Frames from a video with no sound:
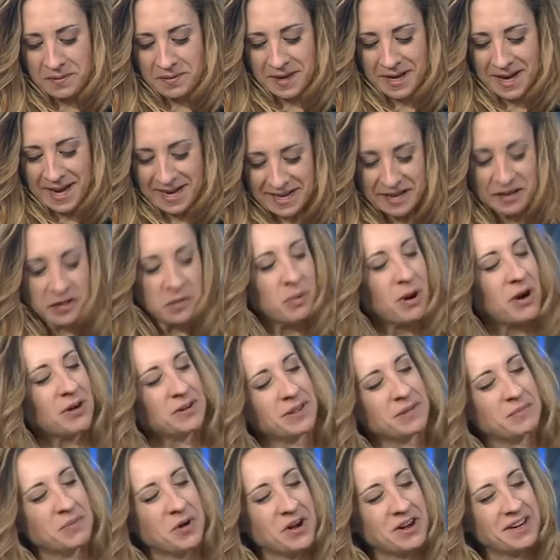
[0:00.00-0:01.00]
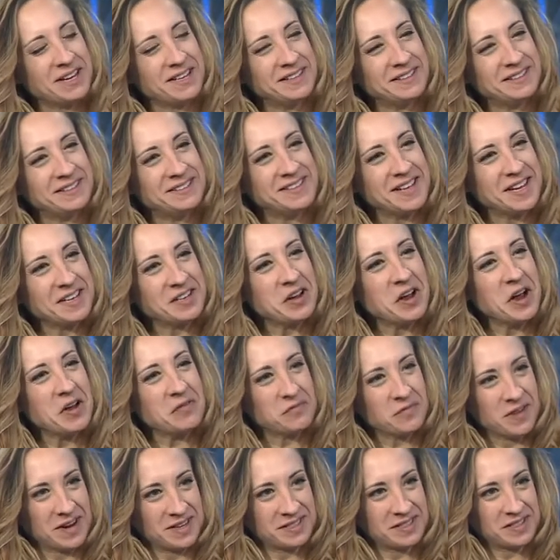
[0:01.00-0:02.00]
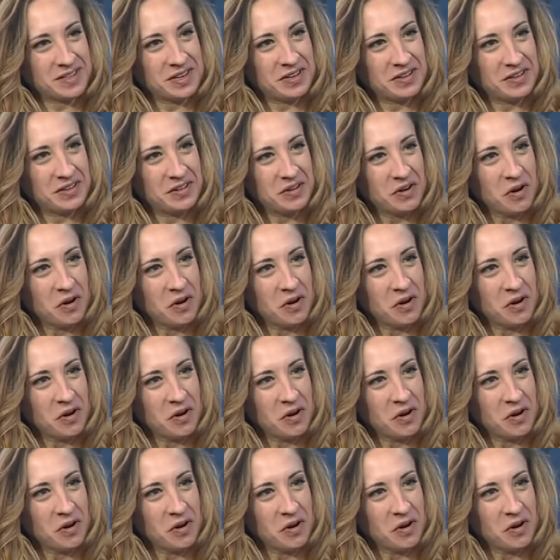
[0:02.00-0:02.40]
like any other part of the market, data and risk